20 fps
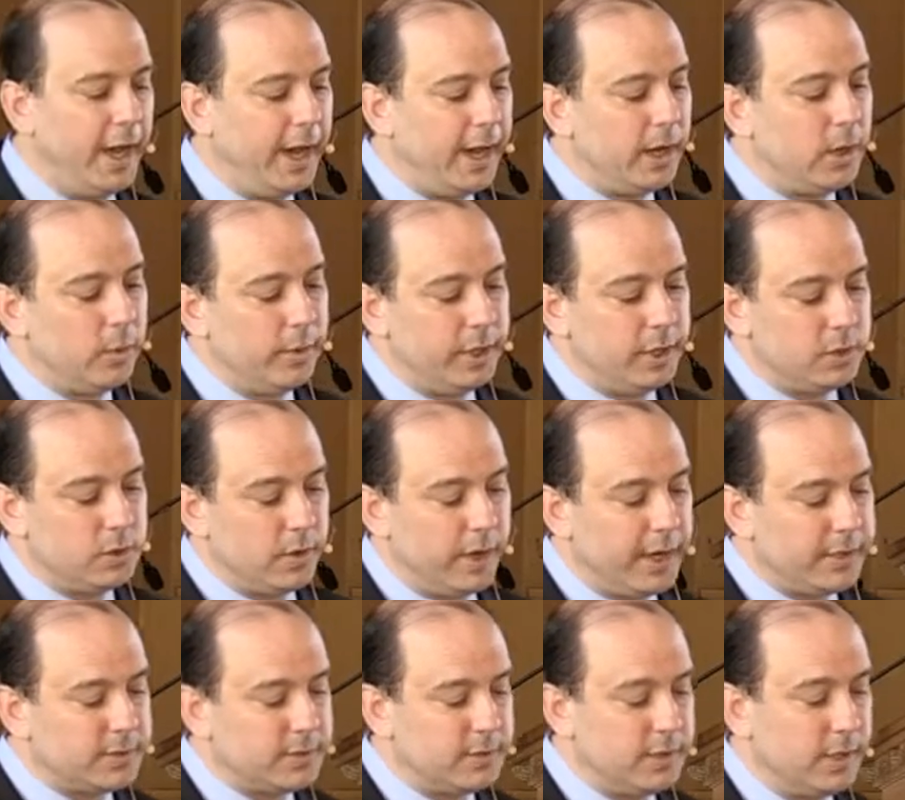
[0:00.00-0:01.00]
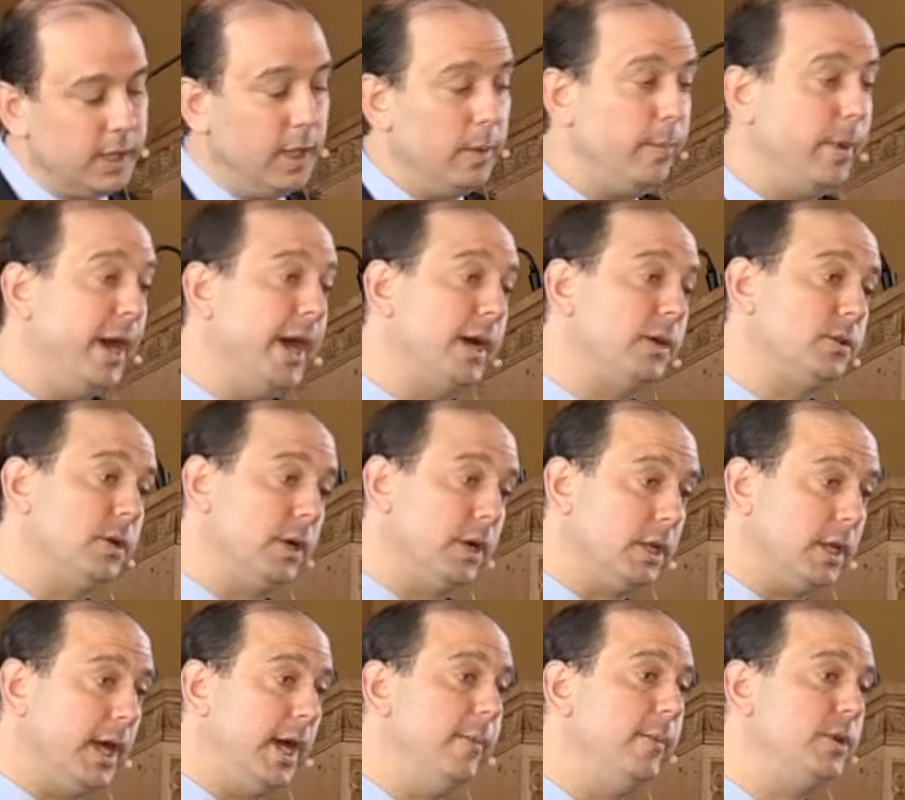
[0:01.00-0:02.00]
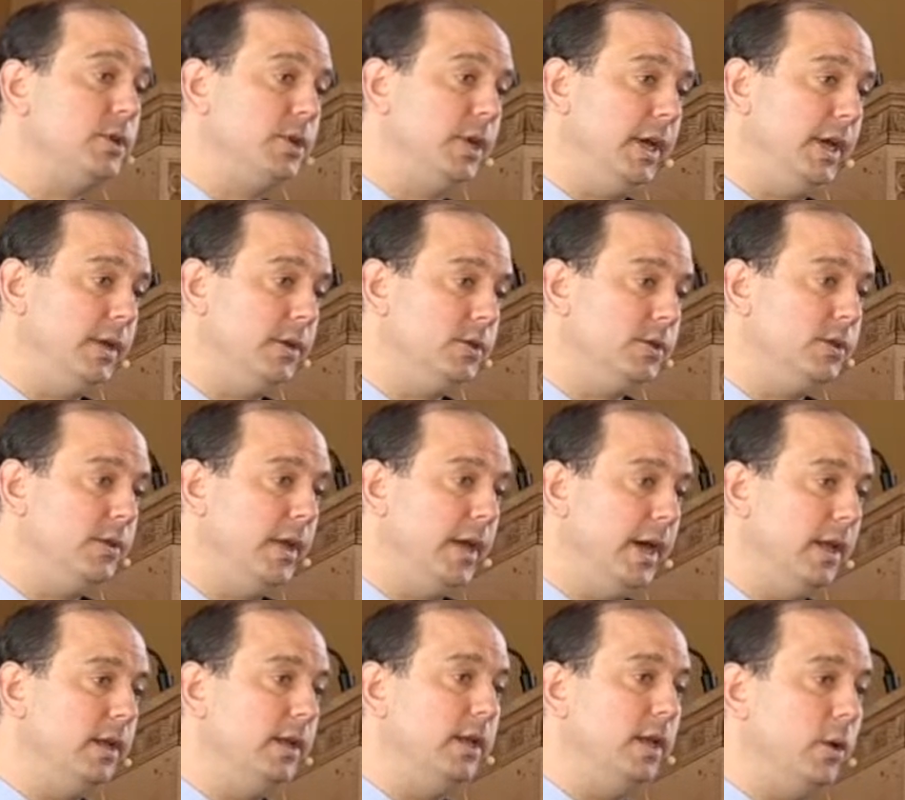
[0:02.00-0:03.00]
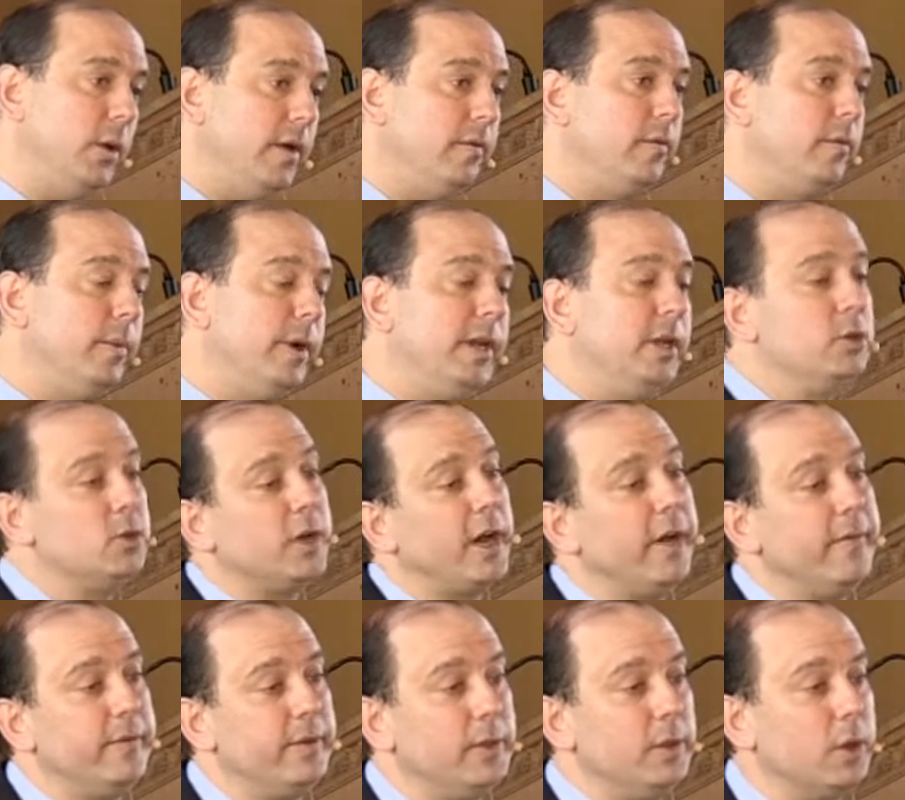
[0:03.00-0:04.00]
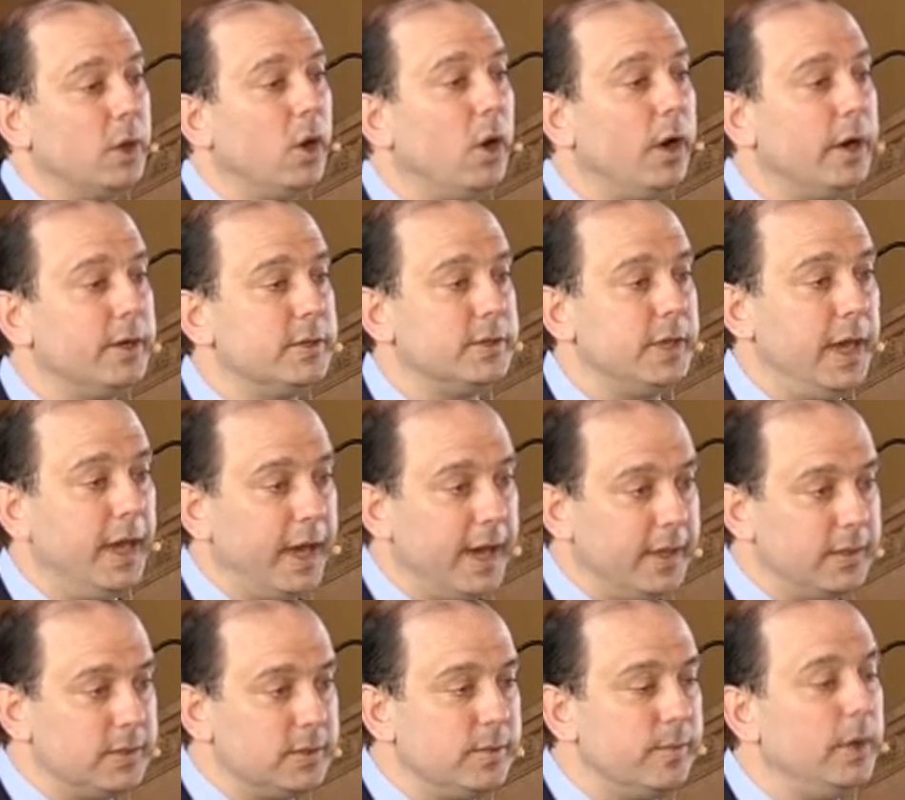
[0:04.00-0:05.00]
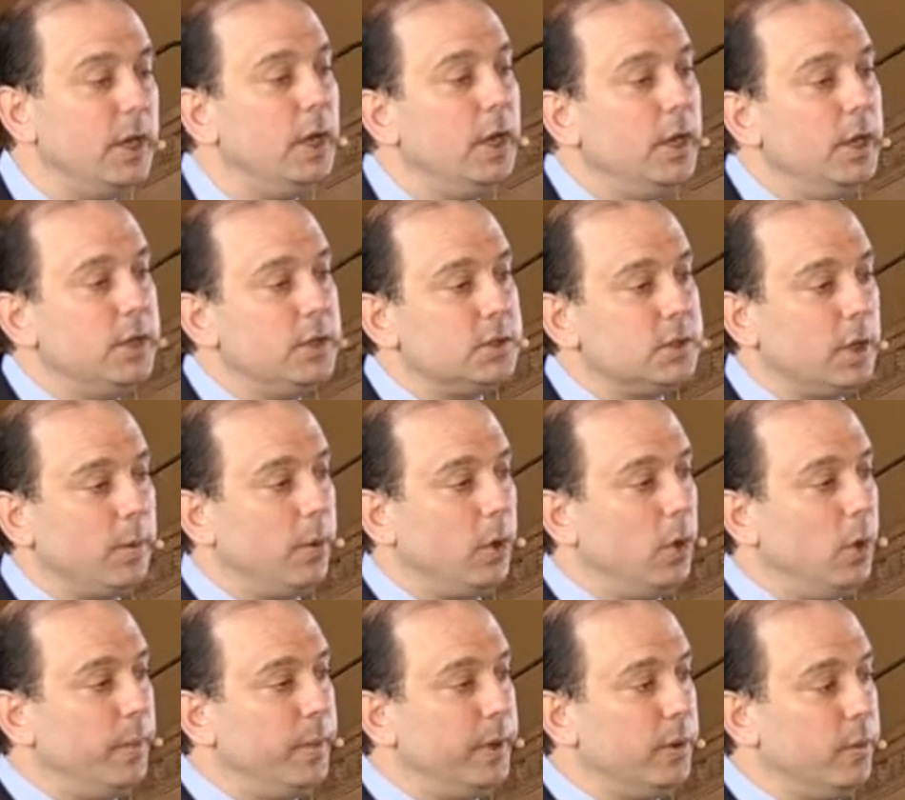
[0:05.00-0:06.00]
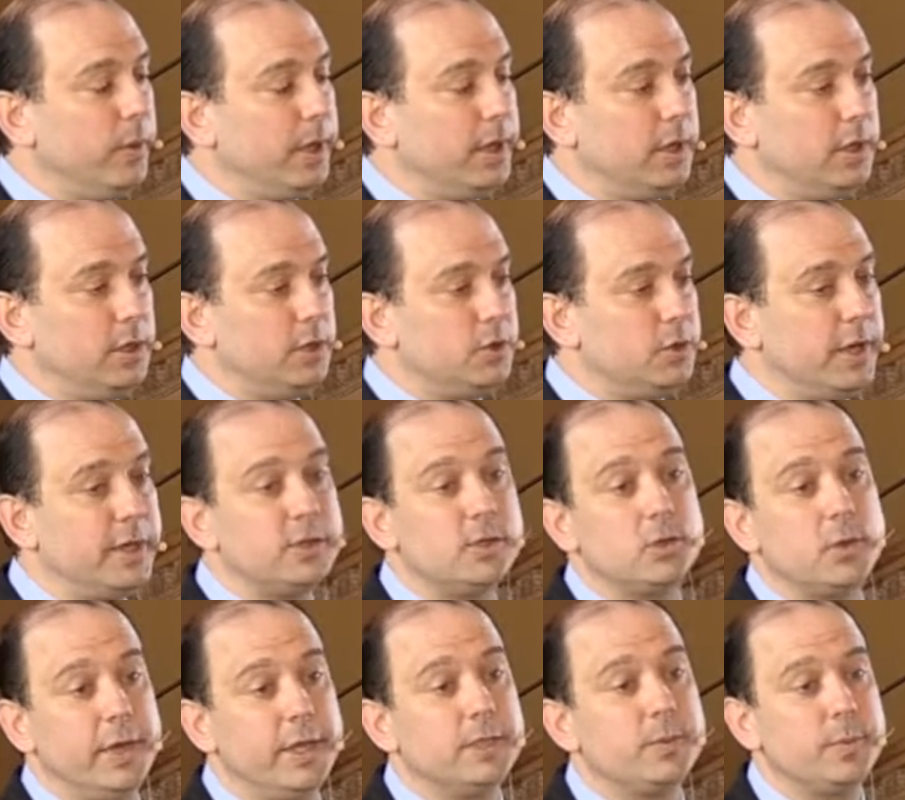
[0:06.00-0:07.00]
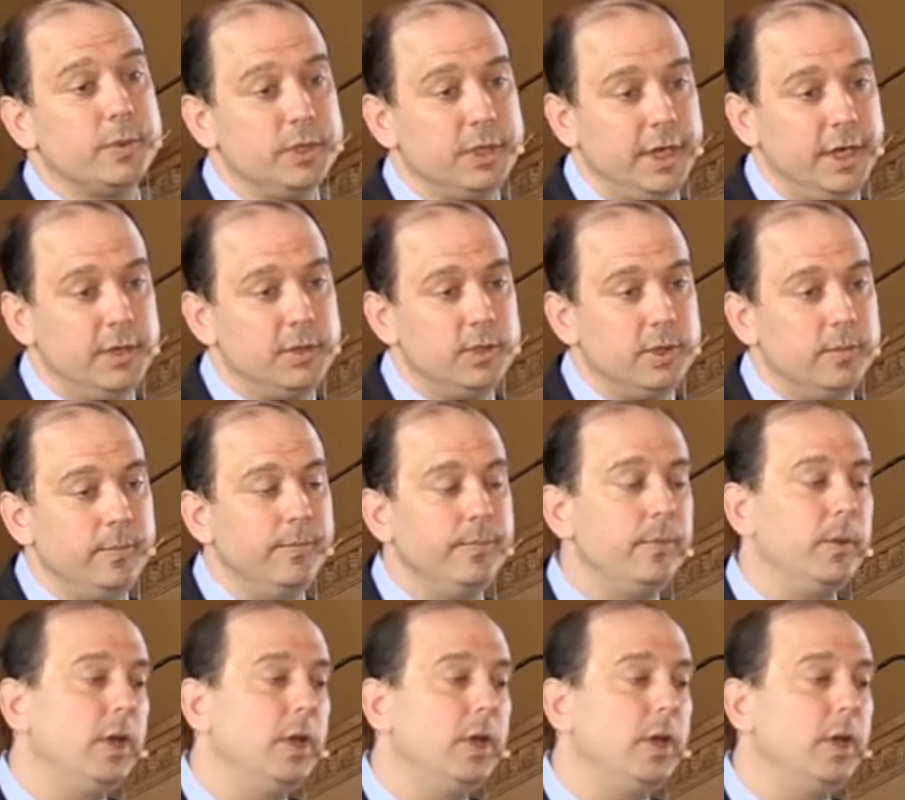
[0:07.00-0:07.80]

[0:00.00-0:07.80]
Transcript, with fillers: how do we address the impact on climate change that, you know, everybody driving their cars has? So I'm hoping we can address transportation.